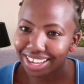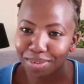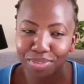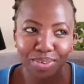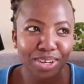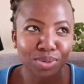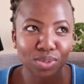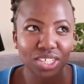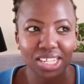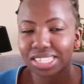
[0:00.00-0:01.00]
I'm the one who
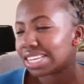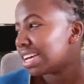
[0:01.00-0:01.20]
just